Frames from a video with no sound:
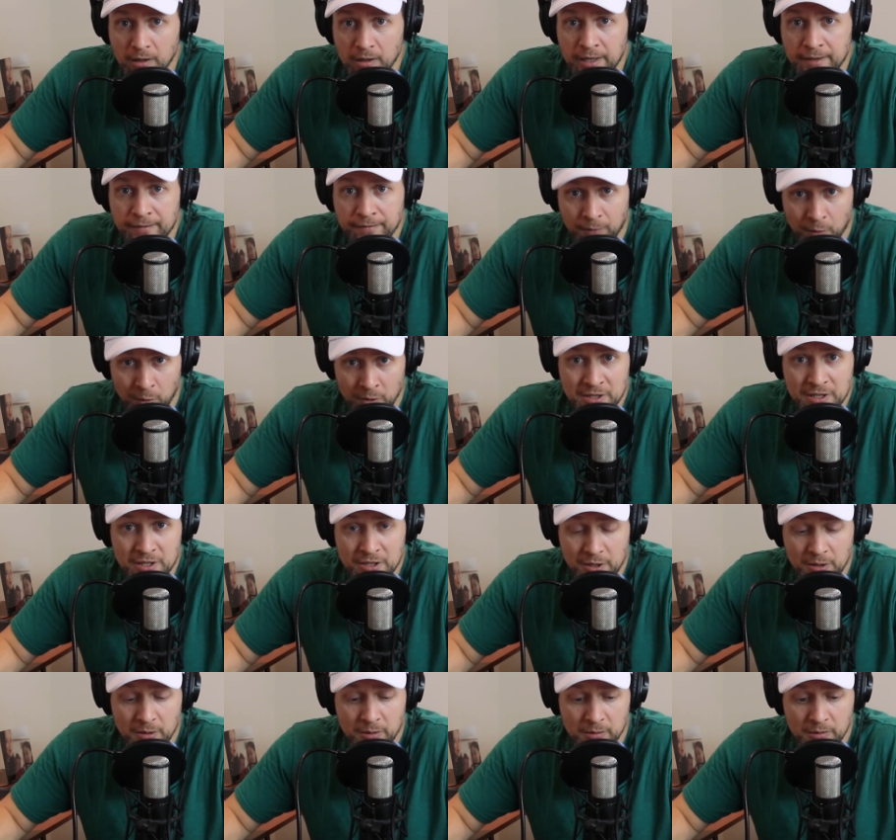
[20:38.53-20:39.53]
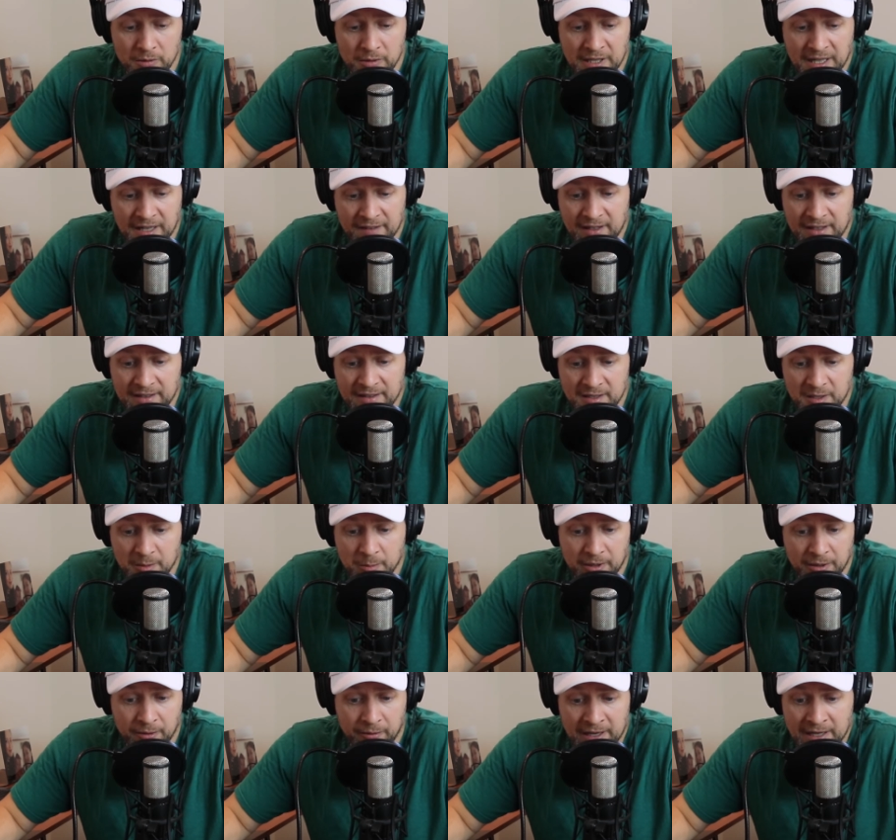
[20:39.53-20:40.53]
It forces you to have that
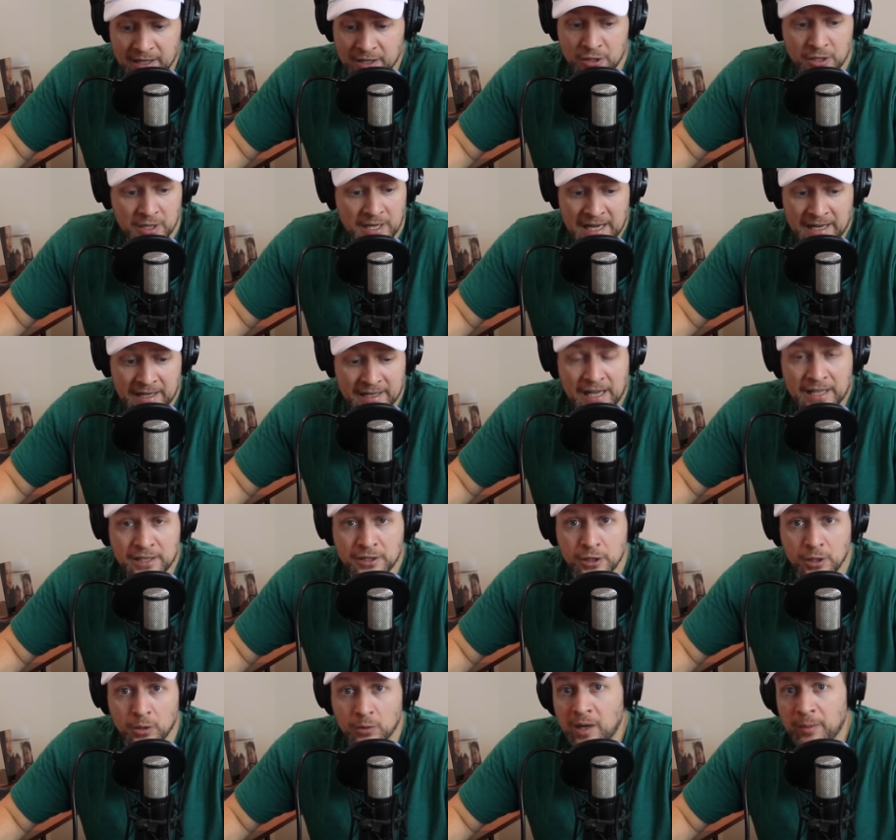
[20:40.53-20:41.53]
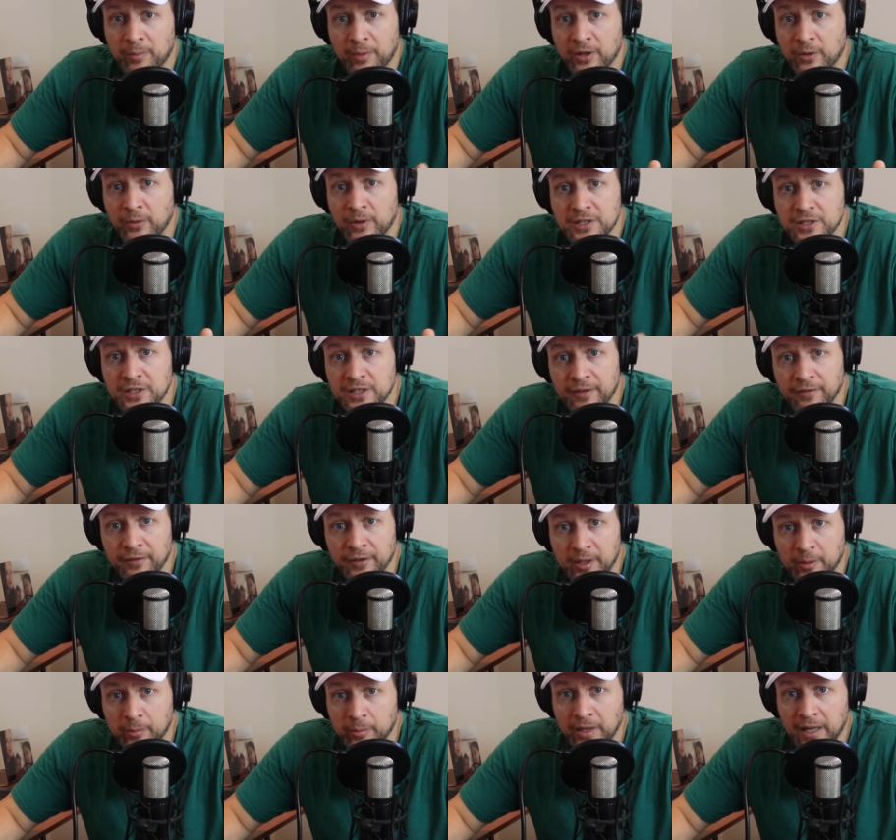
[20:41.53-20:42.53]
discipline, right? Because you can't not show up. Otherwise, you're never
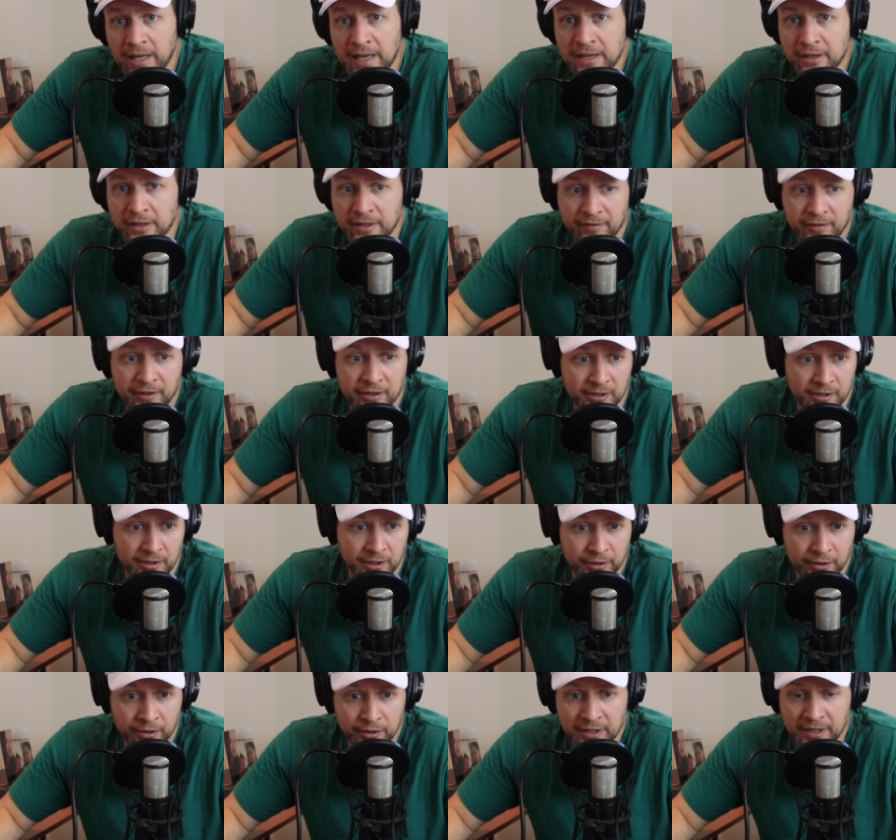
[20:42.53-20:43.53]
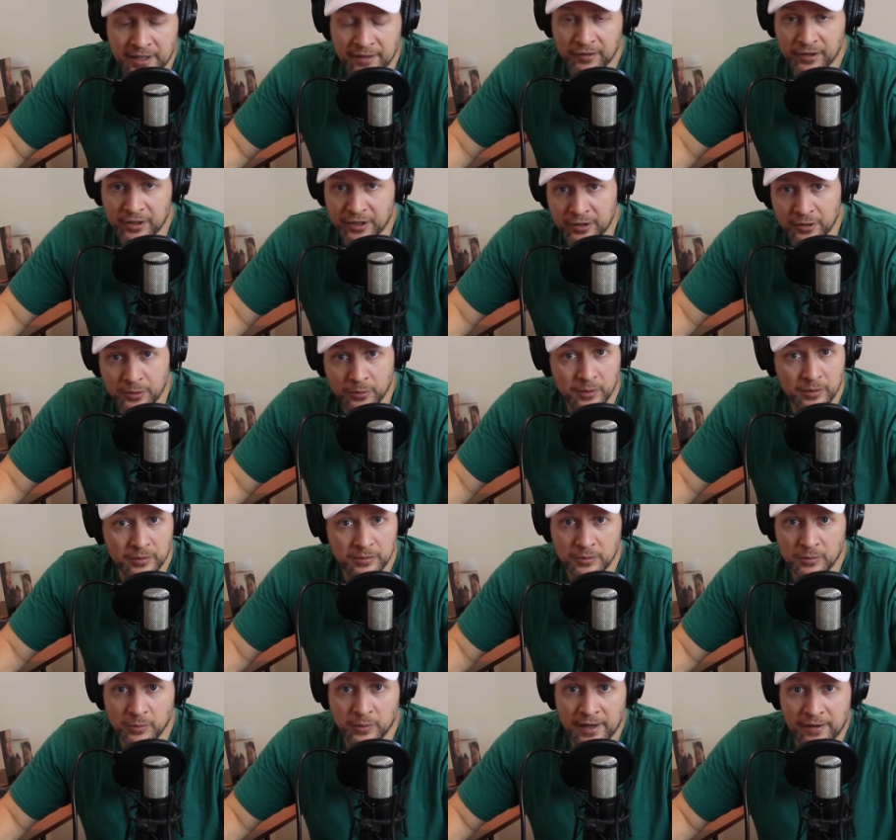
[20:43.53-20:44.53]
going to play. You're never going to learn. You're never going to do
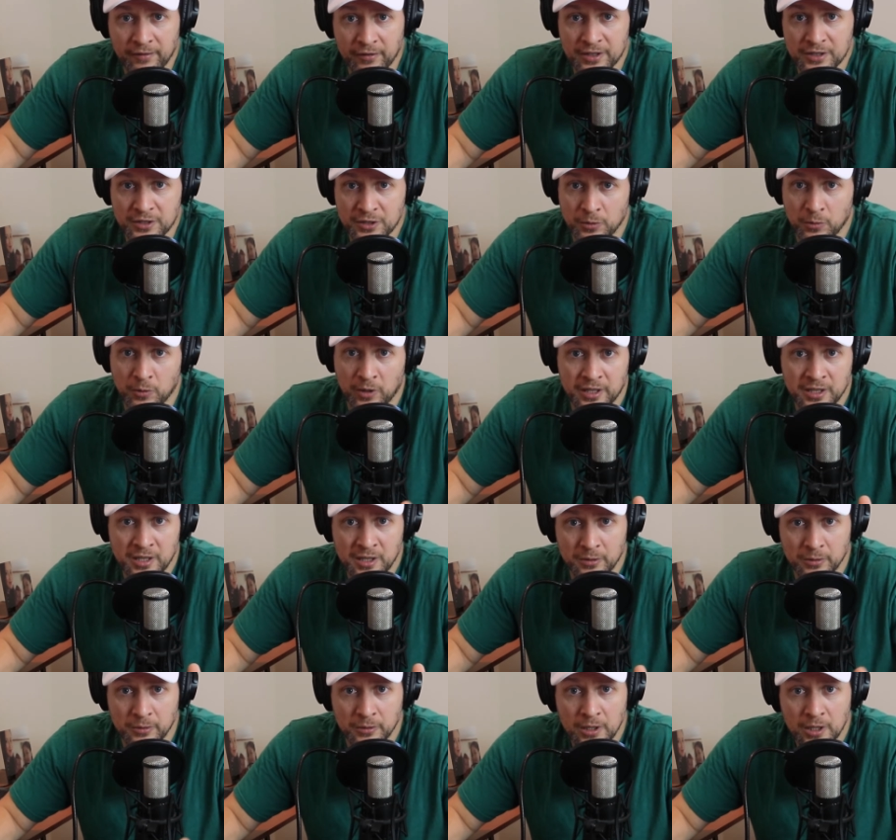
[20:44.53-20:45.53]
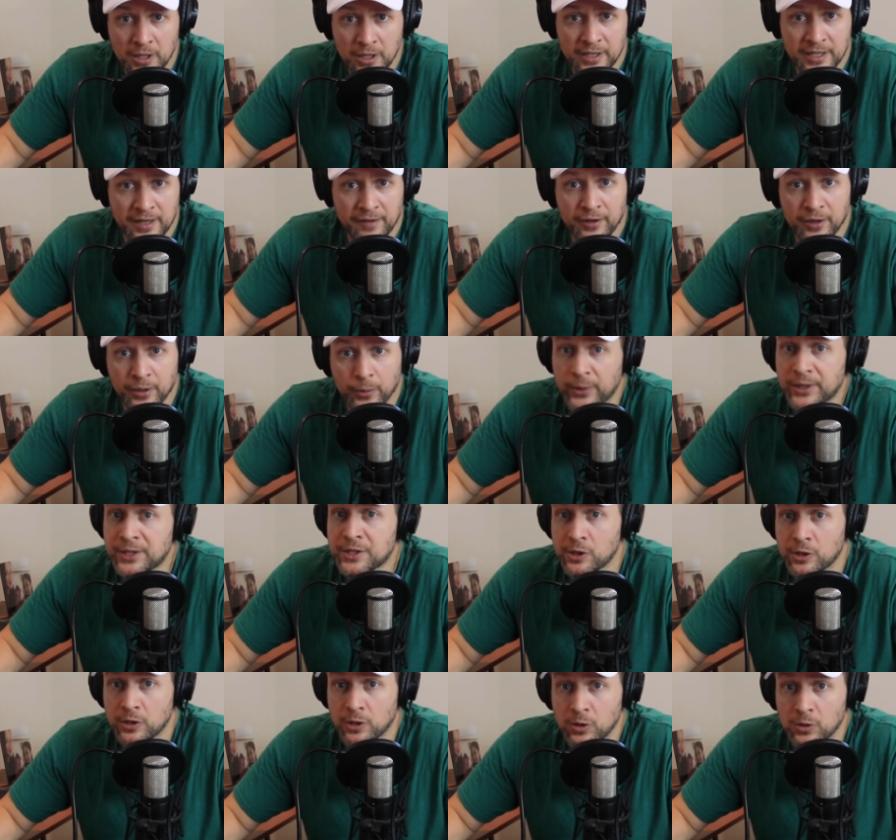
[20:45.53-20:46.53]
whatever it is you want to do. You're never going to
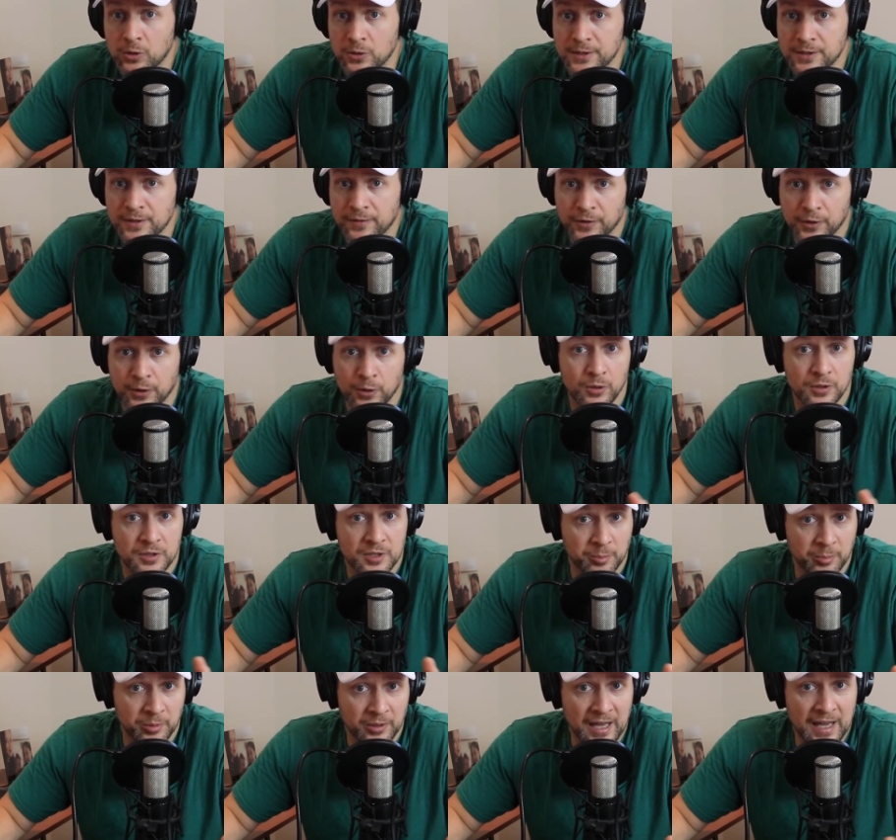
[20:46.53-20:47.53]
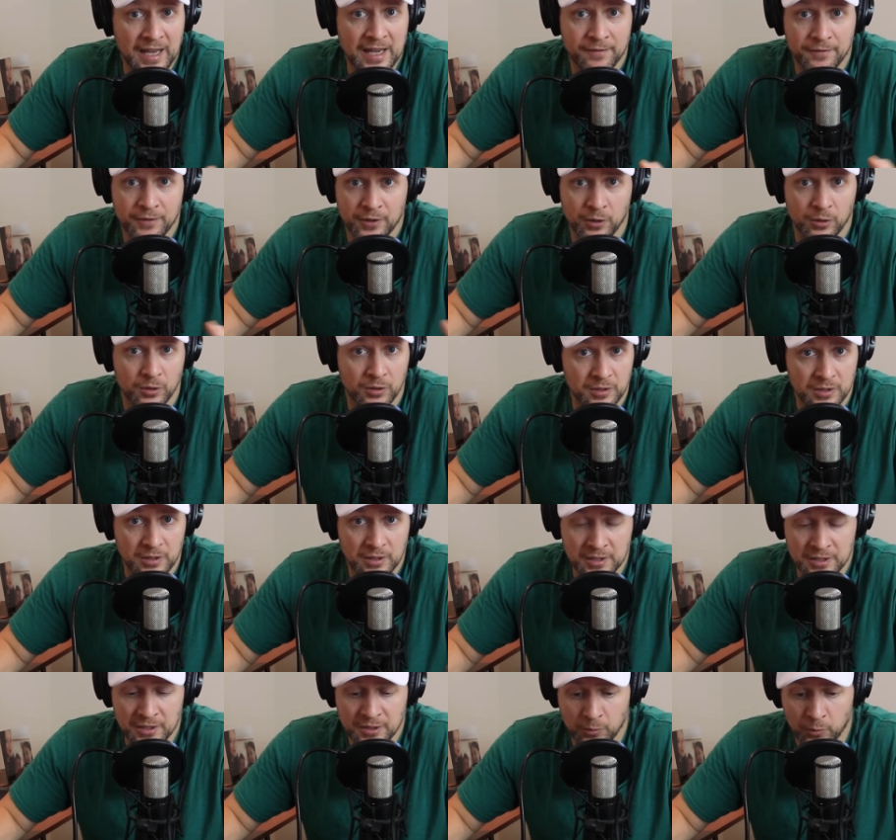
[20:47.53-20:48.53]
reach your goals. If your goal is to play, if your goal
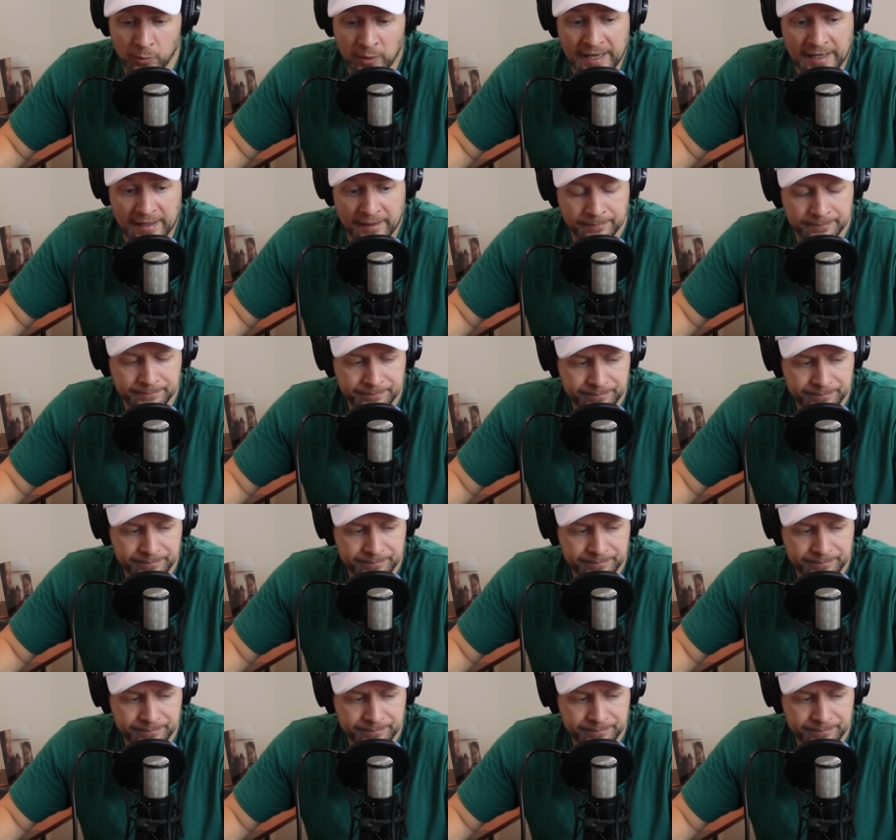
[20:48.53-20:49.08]
is to win,